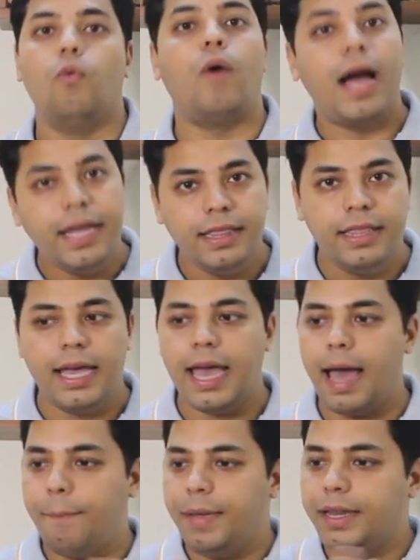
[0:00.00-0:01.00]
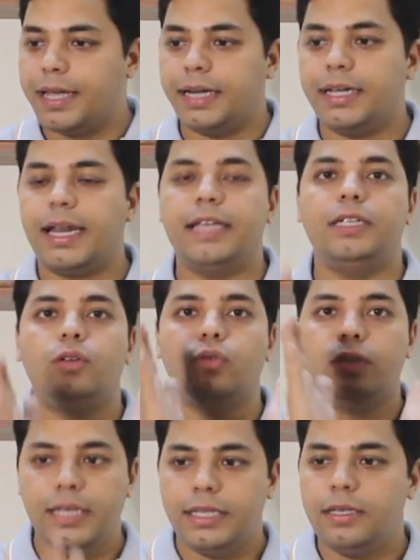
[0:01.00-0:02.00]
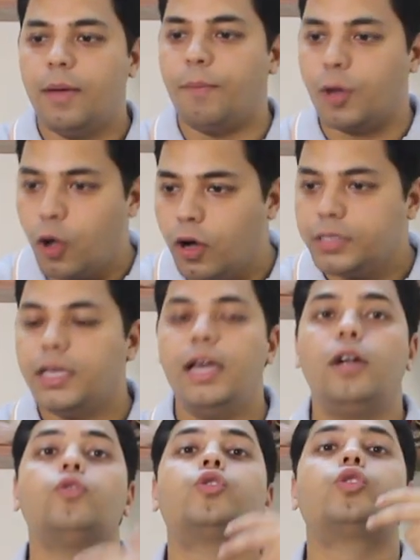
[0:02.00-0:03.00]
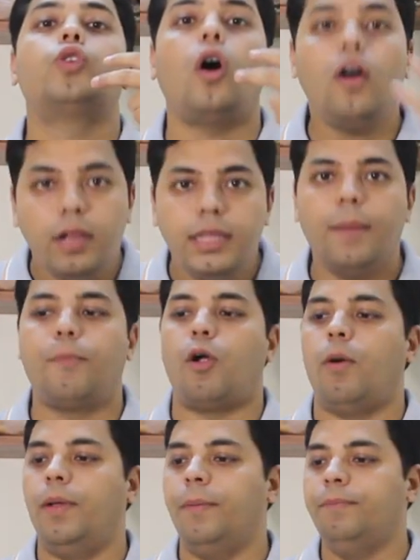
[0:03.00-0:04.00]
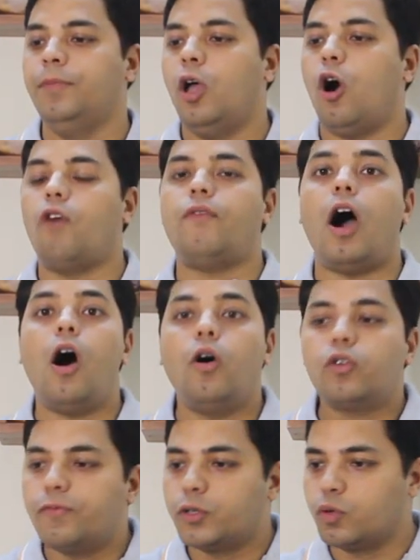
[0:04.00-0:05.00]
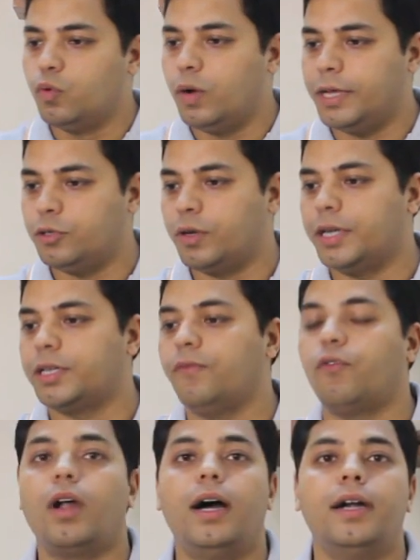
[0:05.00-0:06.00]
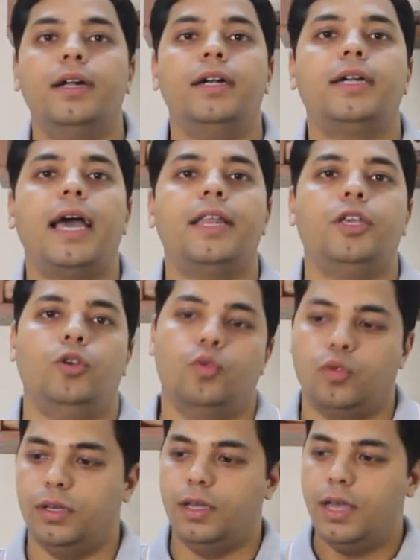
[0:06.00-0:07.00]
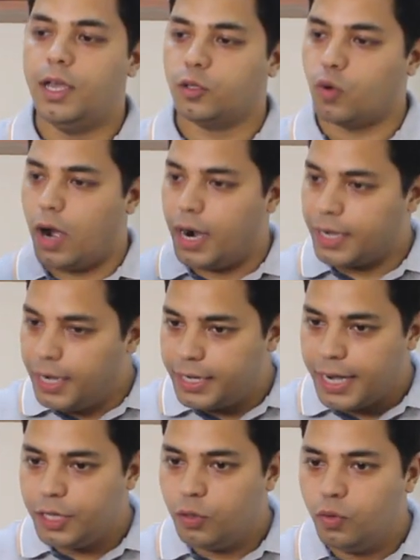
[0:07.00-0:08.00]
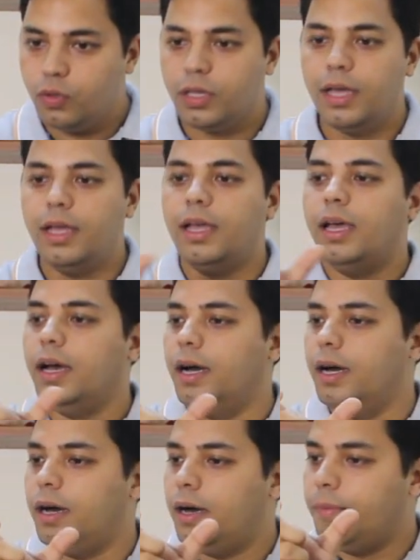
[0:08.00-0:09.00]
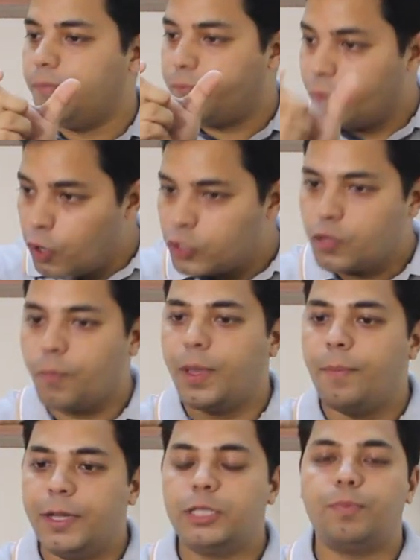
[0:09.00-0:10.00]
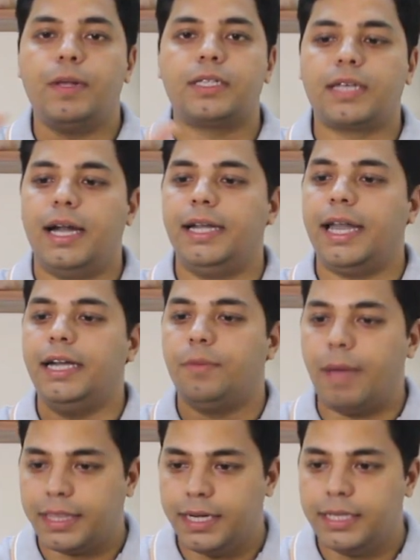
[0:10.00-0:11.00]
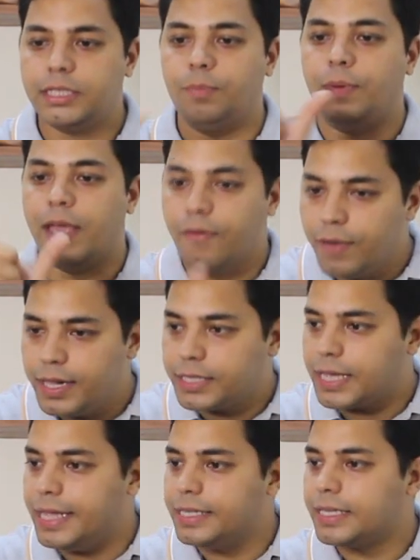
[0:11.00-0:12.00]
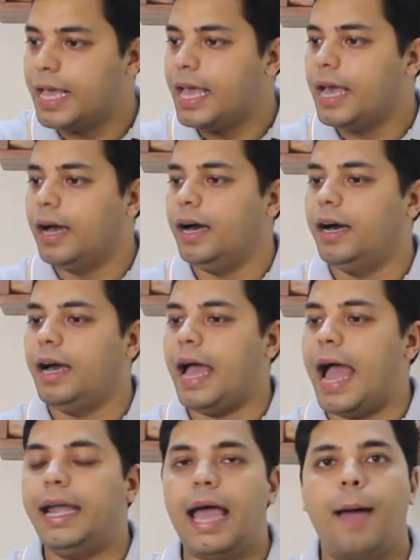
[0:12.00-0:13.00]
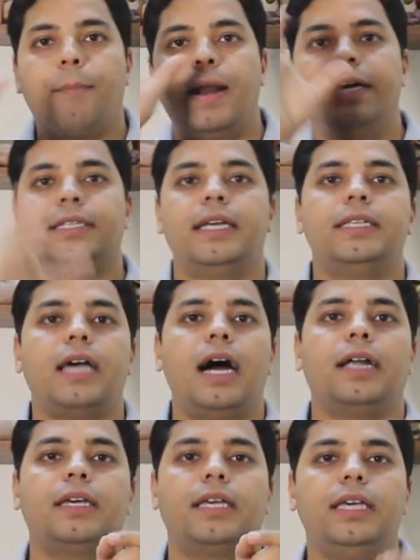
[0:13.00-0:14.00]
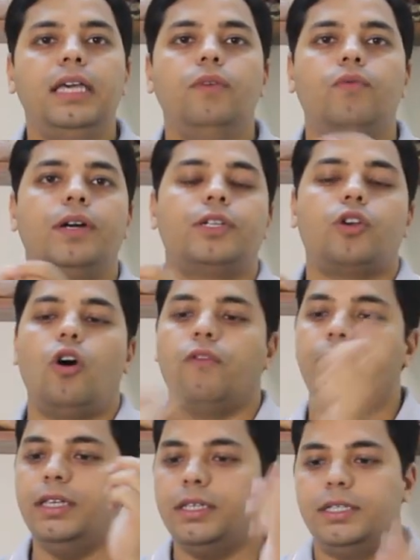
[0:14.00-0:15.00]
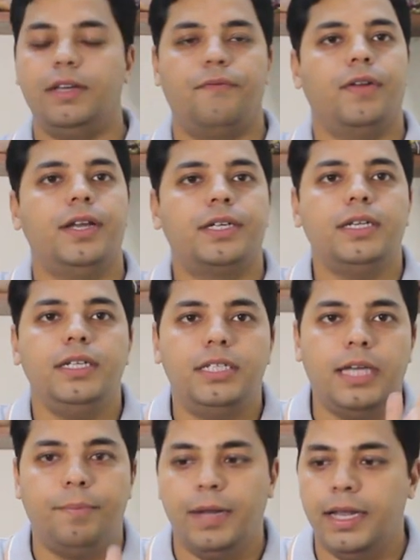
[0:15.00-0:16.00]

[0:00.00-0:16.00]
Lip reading: Why they have been categorized into these? Because to solve the problem of out of school education for adult and youth. So adult and youth, philosophy, principles, content, methods, behavioral science, and applied science are the key words of this definition. J.P.